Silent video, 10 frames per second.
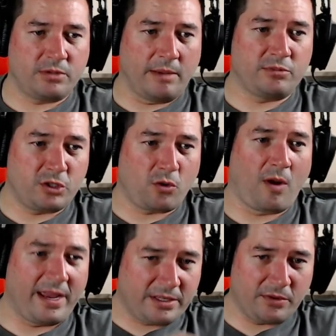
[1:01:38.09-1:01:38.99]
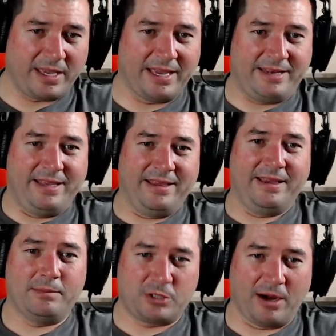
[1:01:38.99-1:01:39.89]
trying to get
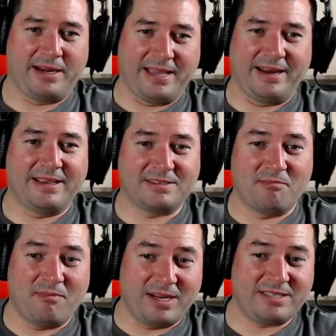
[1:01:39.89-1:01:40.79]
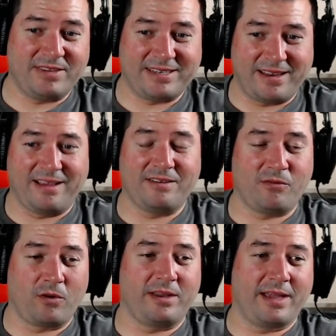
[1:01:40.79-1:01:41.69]
as much of it done
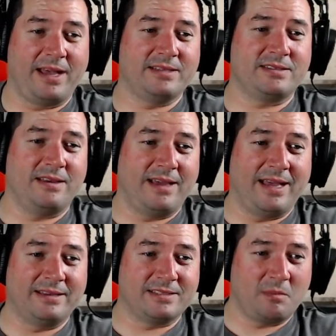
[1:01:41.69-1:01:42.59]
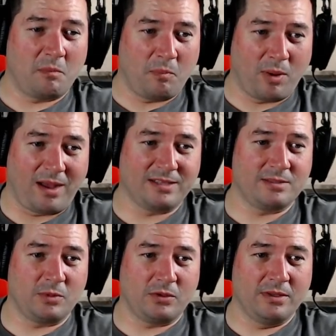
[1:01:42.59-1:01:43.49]
for you guys as
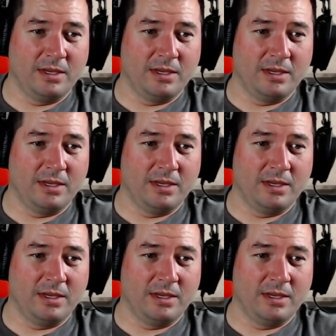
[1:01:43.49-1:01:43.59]
possible.